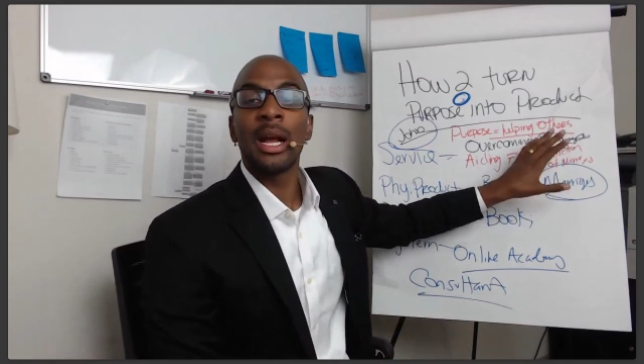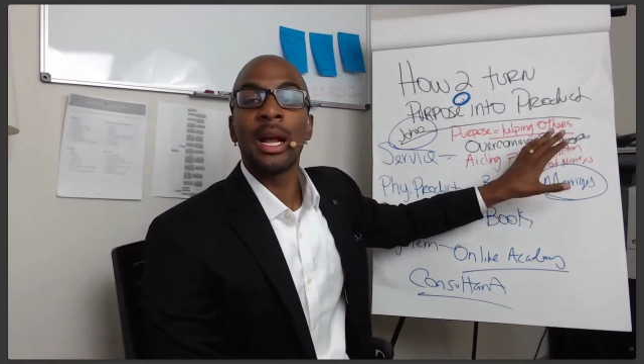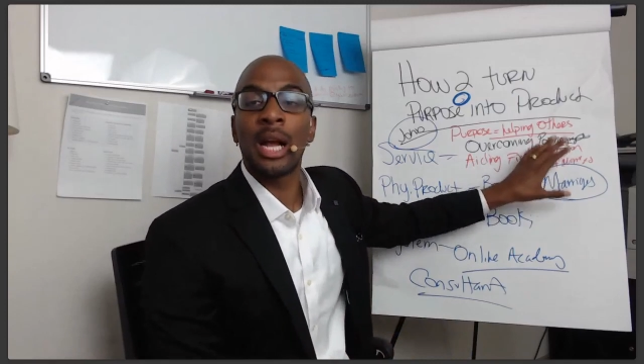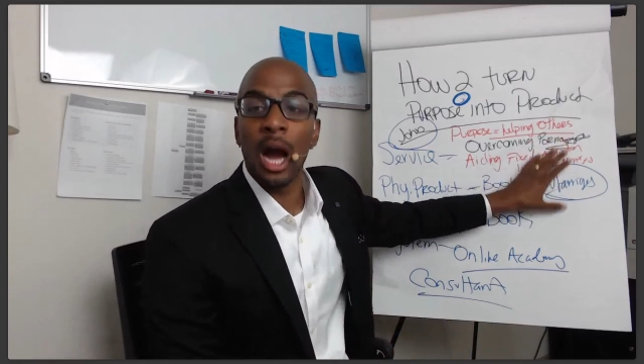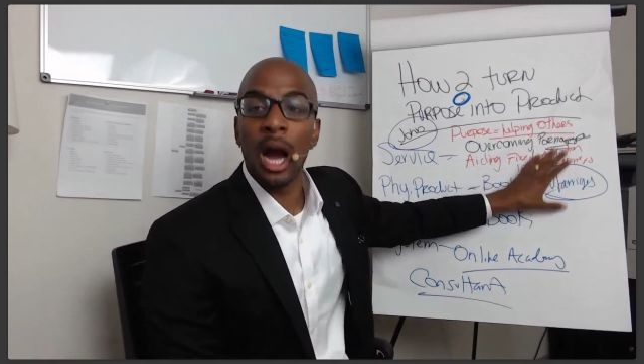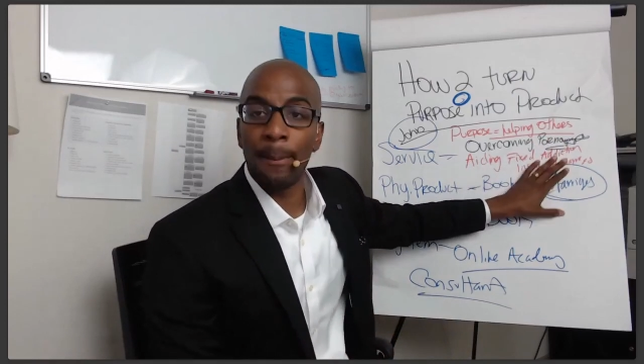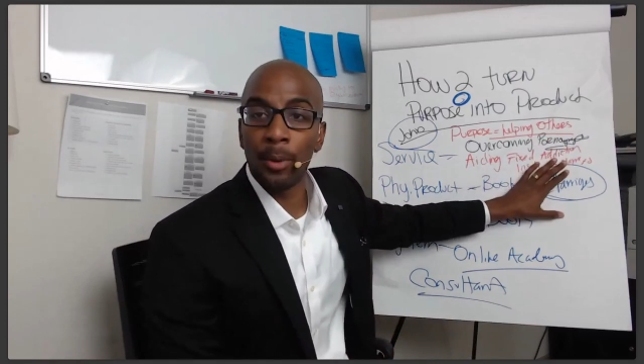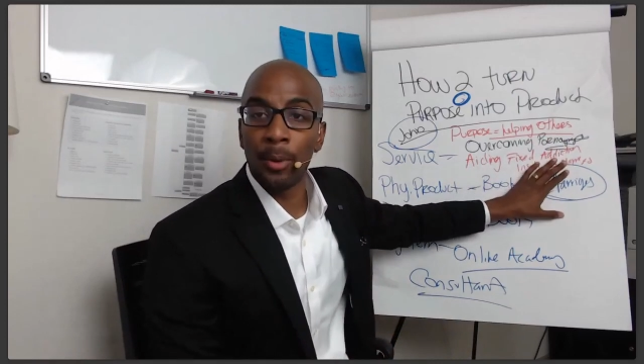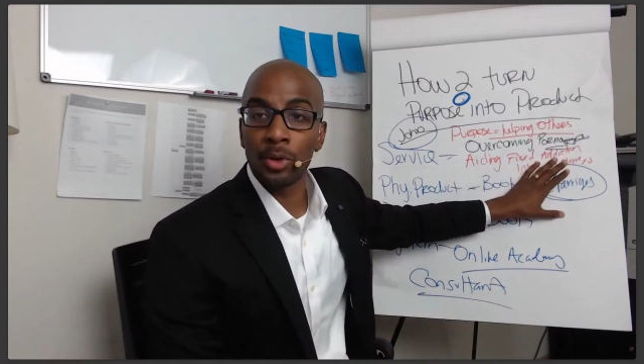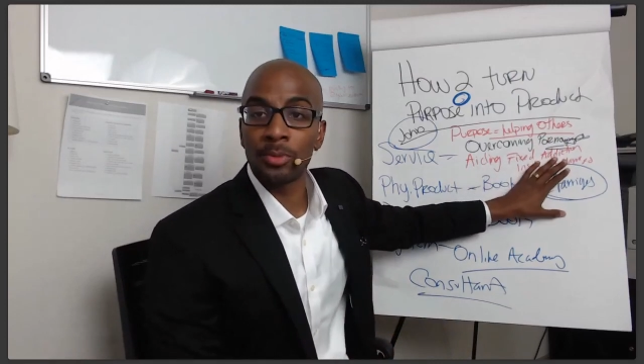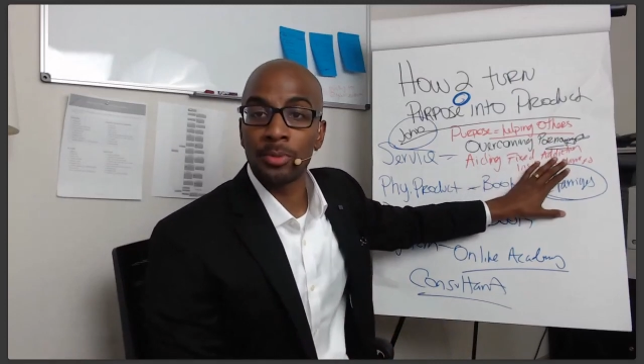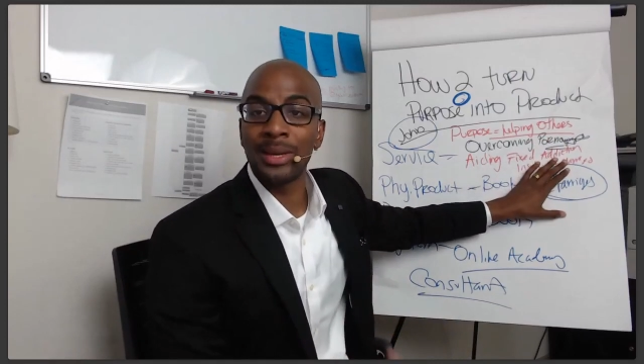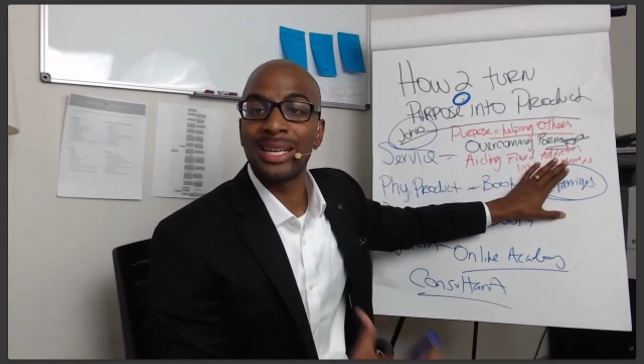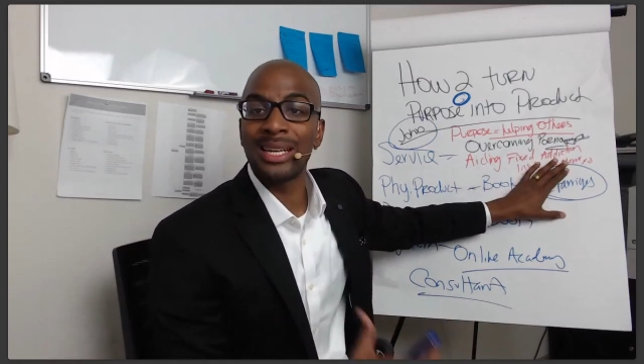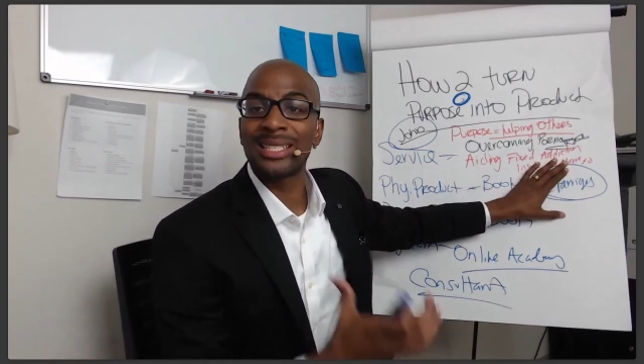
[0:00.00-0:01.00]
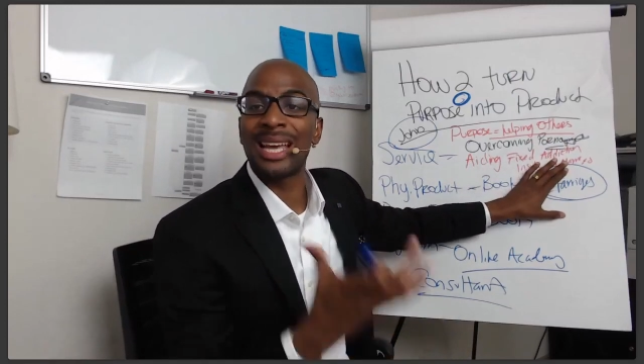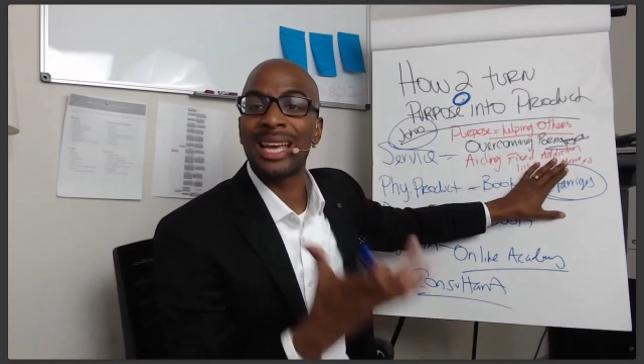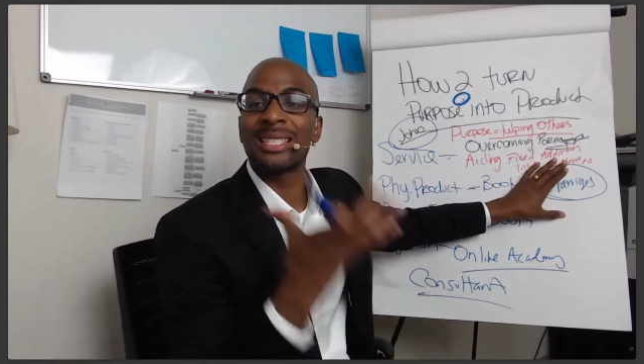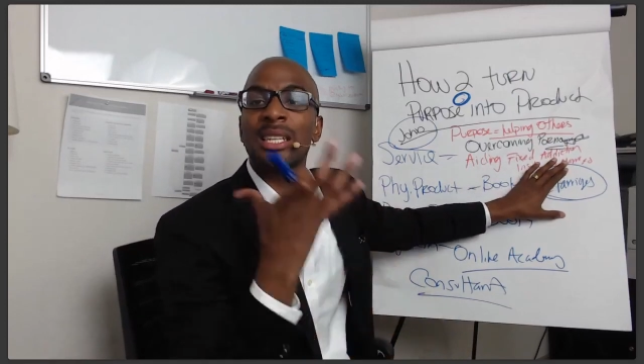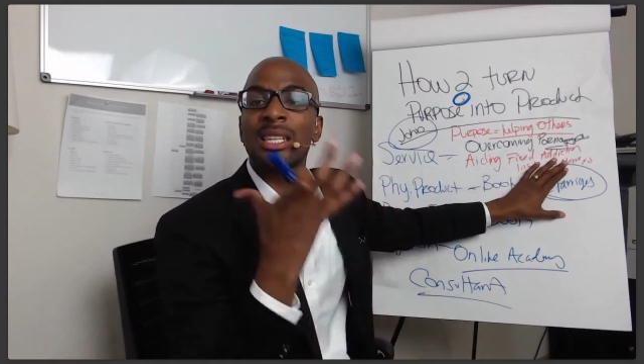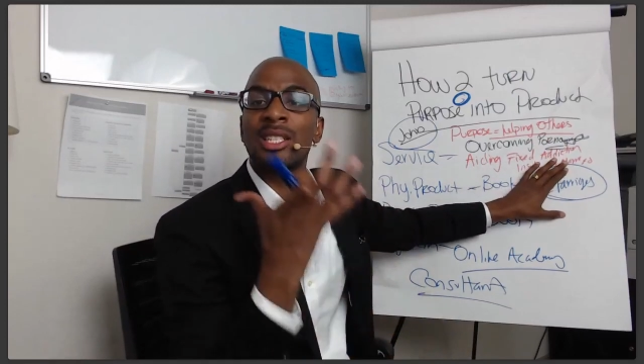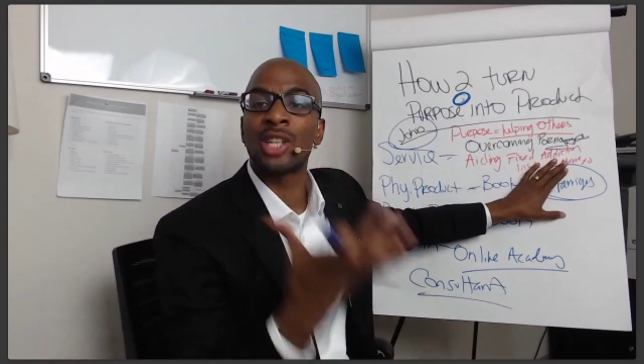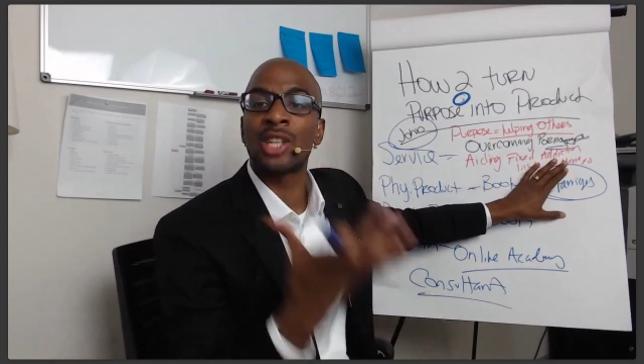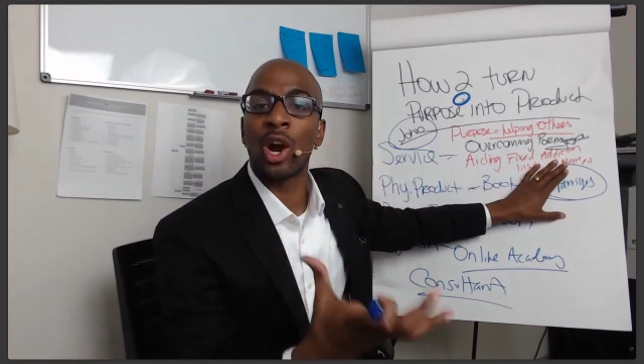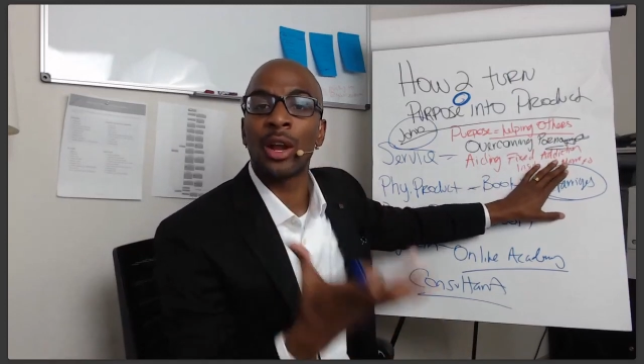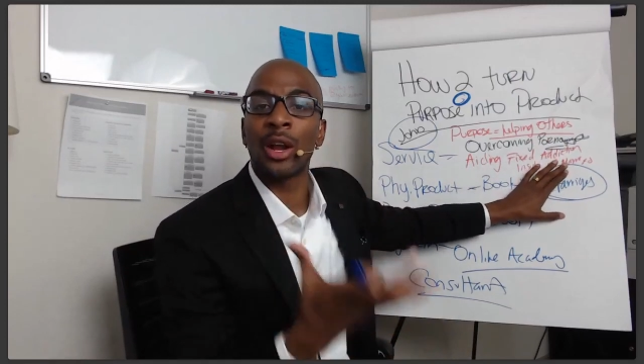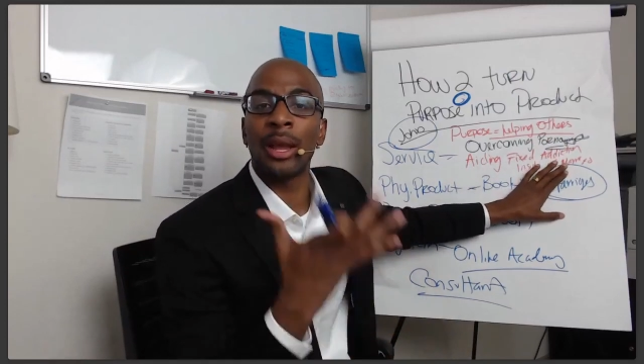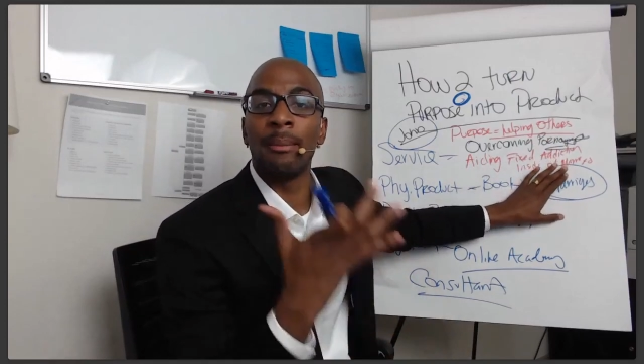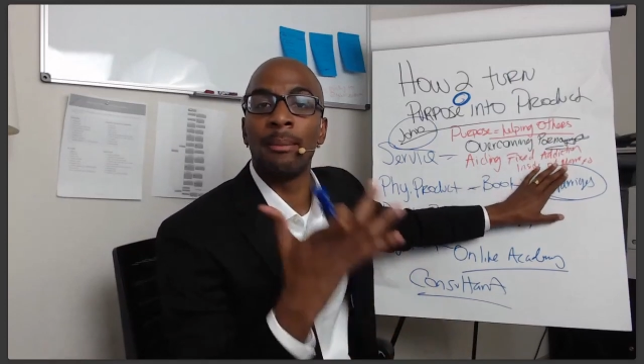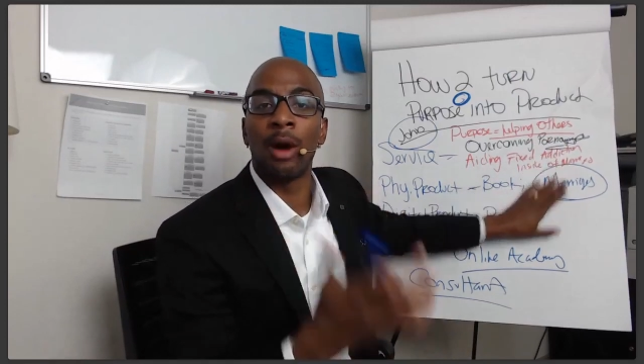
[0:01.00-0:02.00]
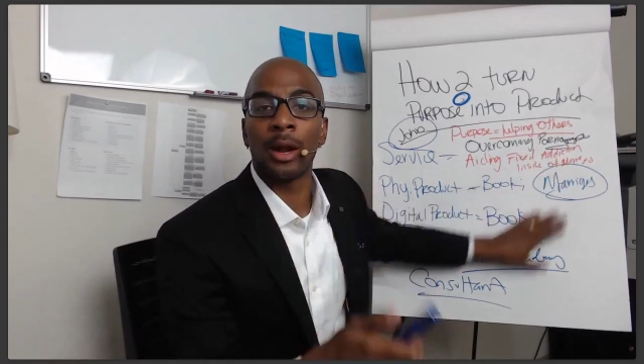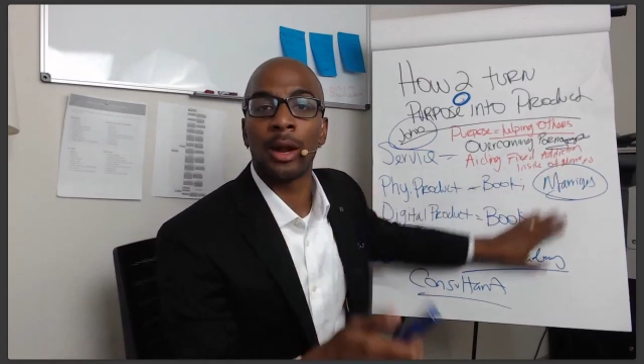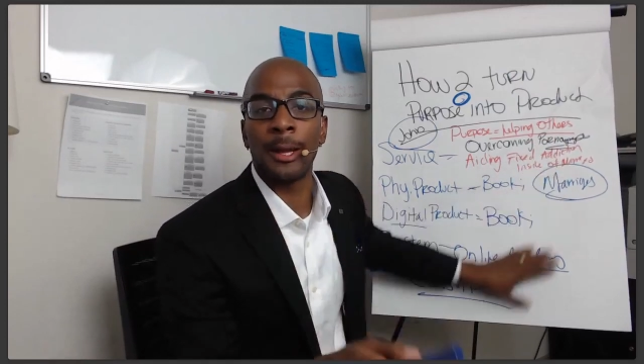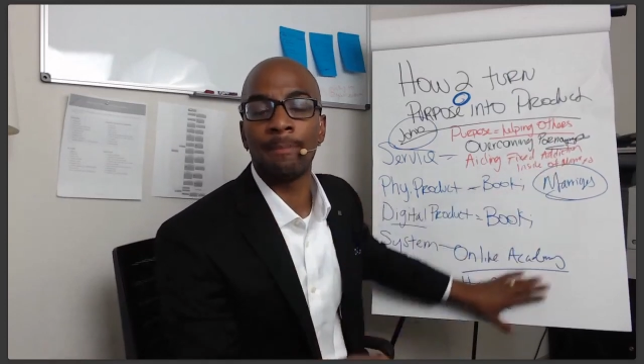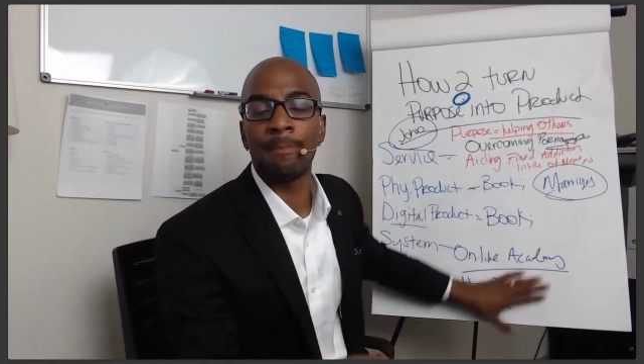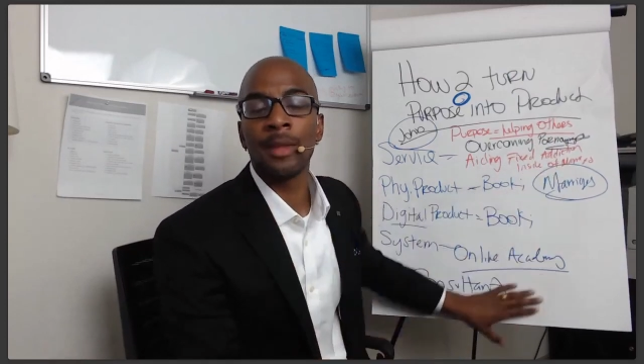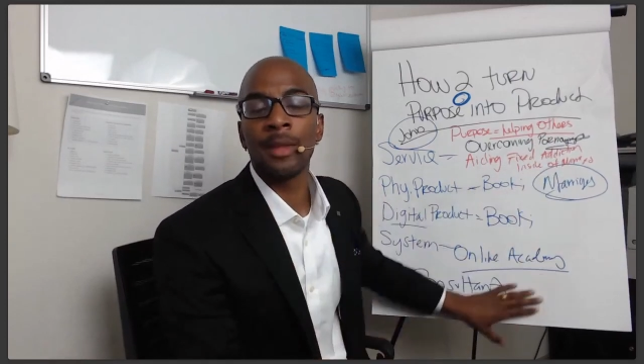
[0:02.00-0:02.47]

couples, because that's his target market.